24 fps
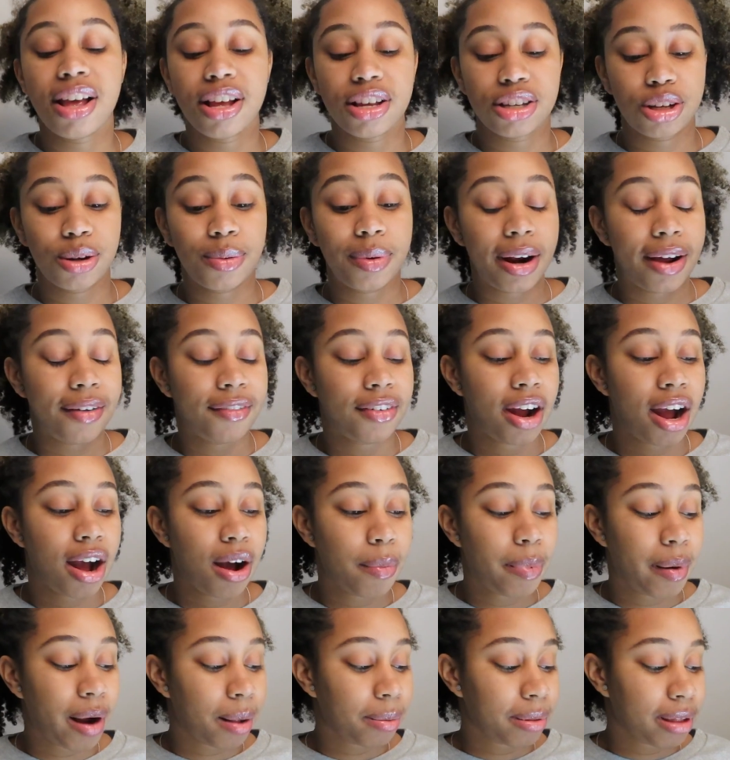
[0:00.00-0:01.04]
so whatever
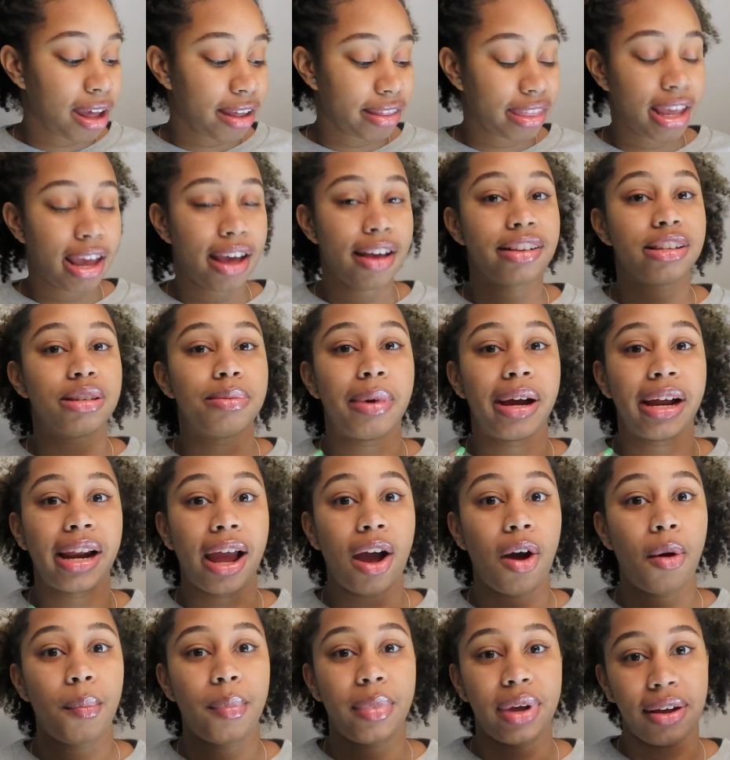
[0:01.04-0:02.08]
I'll probably have to have somebody help